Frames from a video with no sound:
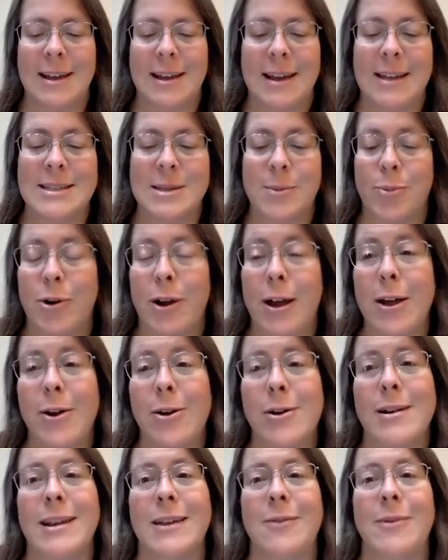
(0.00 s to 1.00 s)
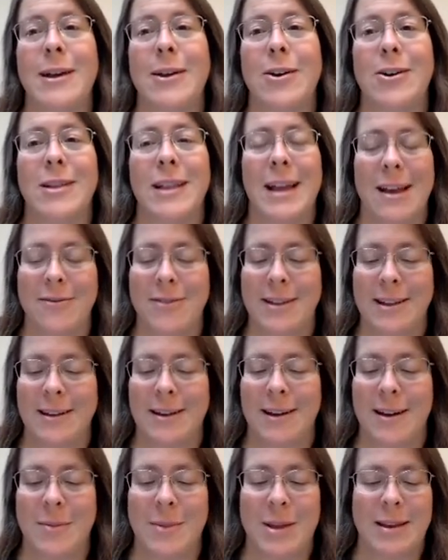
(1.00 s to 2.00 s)
It's a priority we all have in
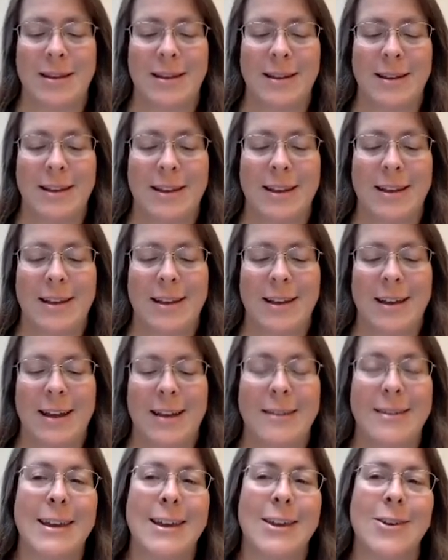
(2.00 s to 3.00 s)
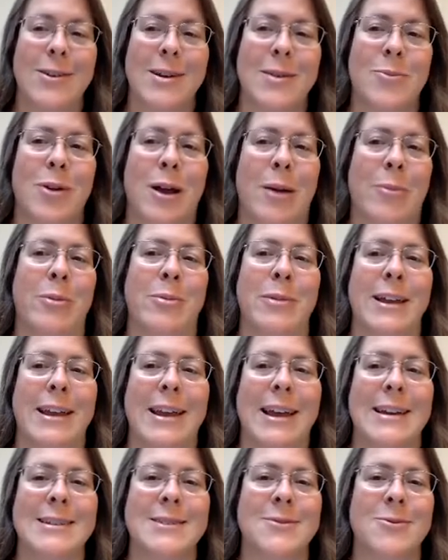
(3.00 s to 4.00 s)
common. I think you can probably
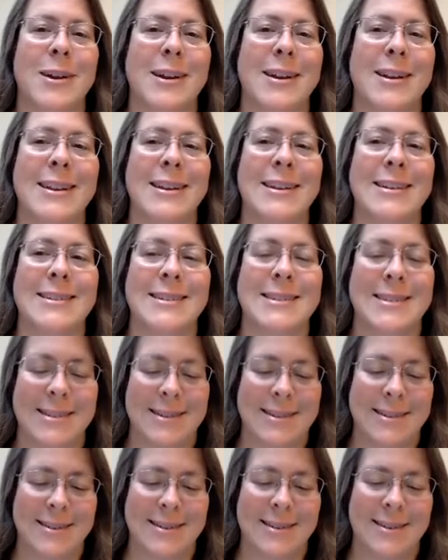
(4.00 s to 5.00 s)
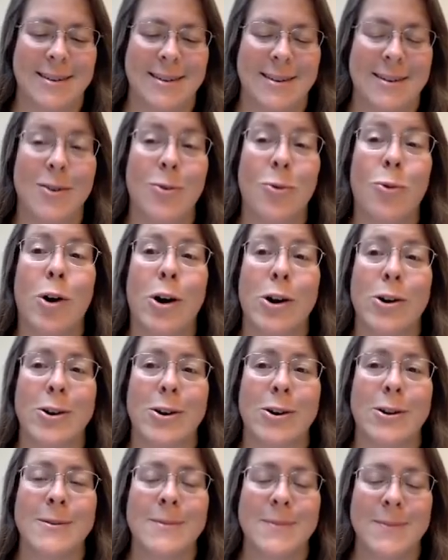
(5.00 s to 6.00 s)
guess what it is
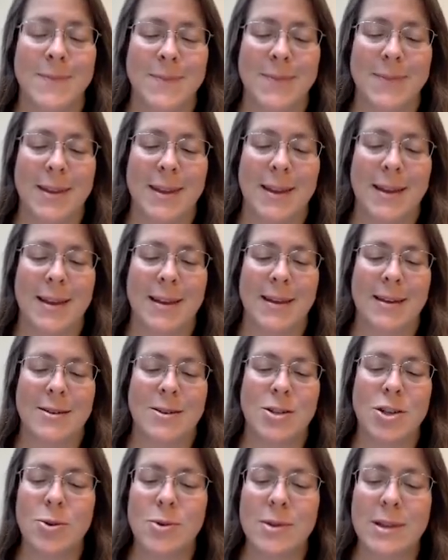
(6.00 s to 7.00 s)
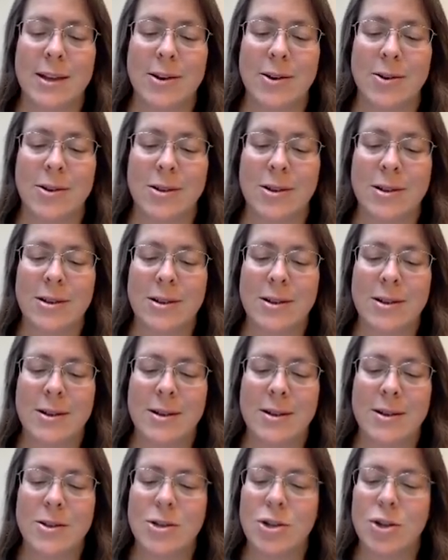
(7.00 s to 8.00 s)
water. Too little,
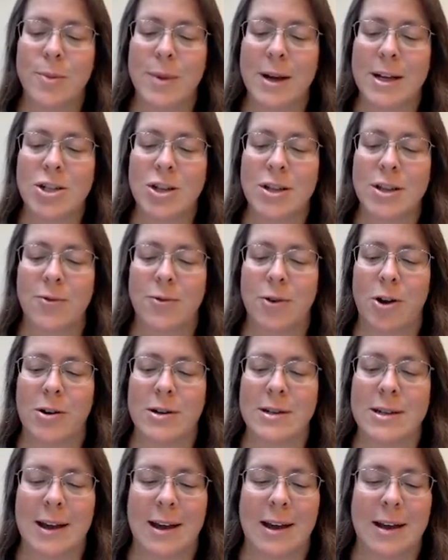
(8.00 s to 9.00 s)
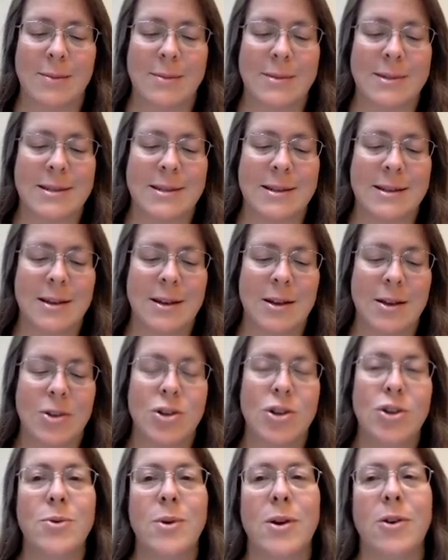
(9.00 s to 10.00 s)
too much at the wrong times,
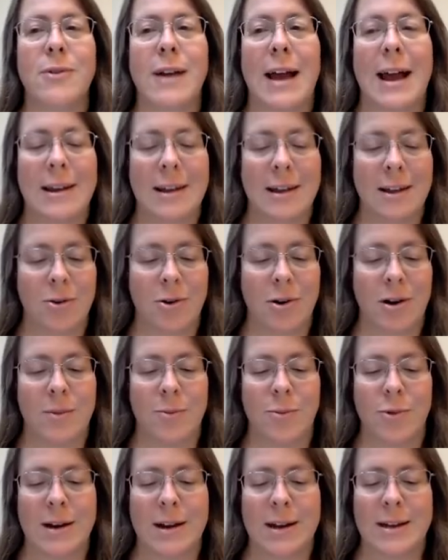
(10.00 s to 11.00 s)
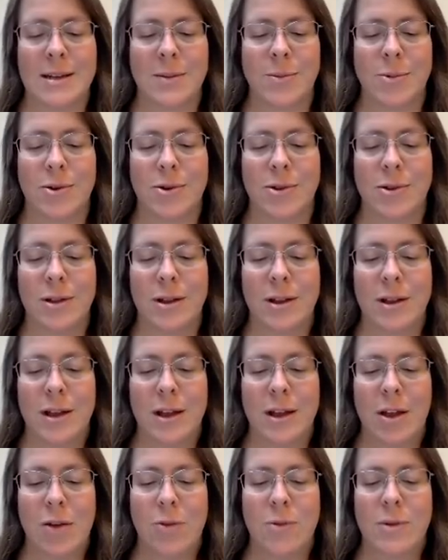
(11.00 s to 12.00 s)
too erratic or unpredictable,
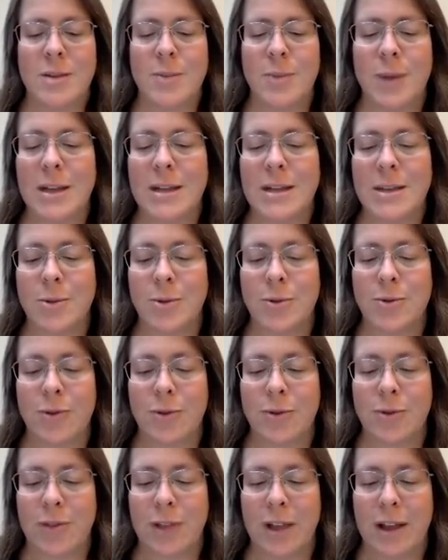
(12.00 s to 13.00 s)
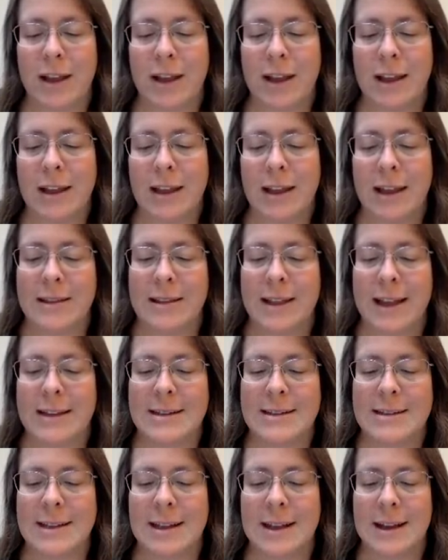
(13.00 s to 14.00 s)
responsible for flooding and
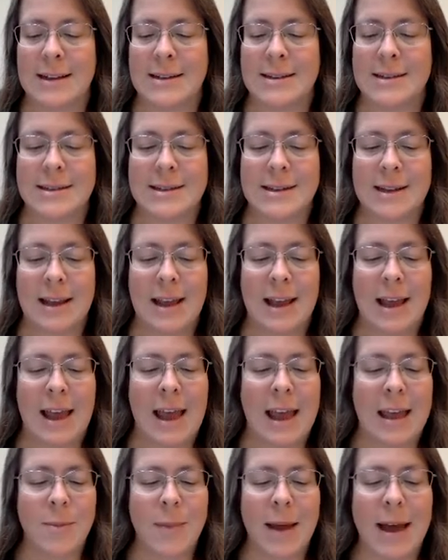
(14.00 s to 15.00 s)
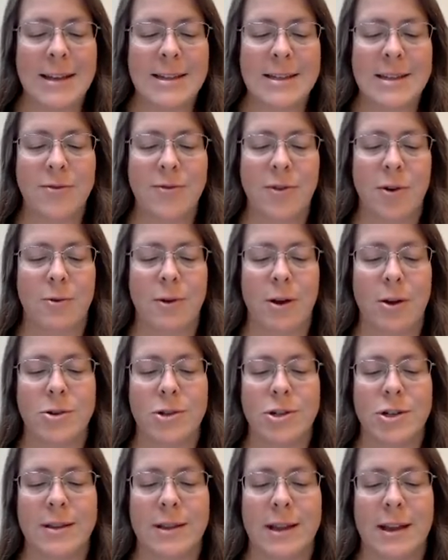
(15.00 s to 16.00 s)
landslides, and massive
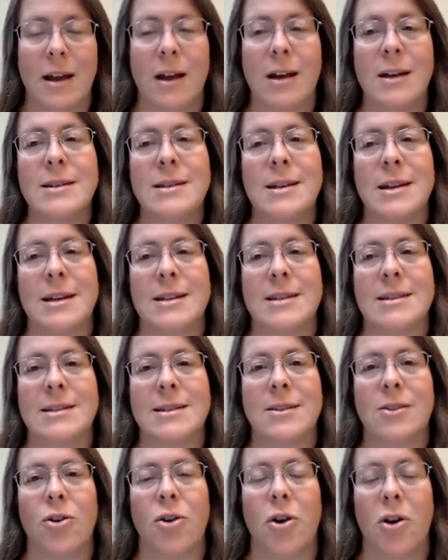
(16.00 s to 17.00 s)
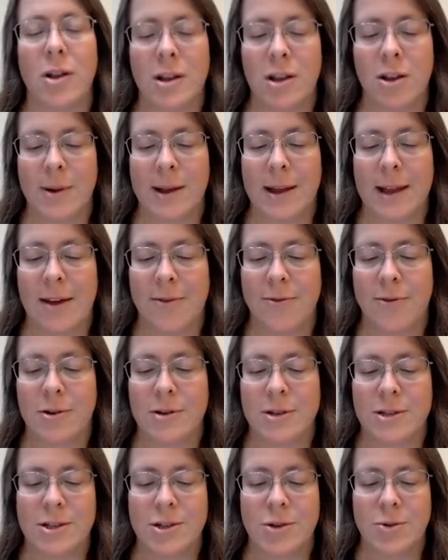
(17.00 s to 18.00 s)
erosion that undoes their ongoing
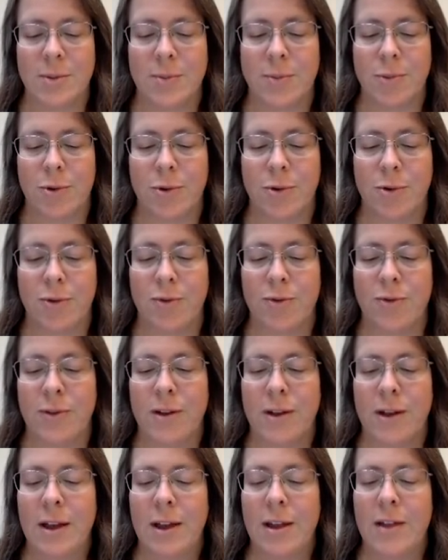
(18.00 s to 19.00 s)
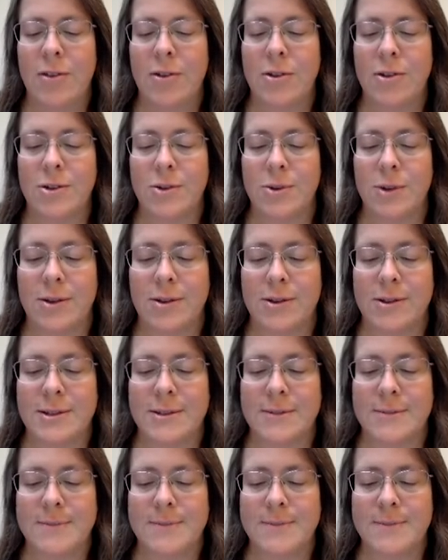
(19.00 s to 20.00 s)
efforts to improve their soils.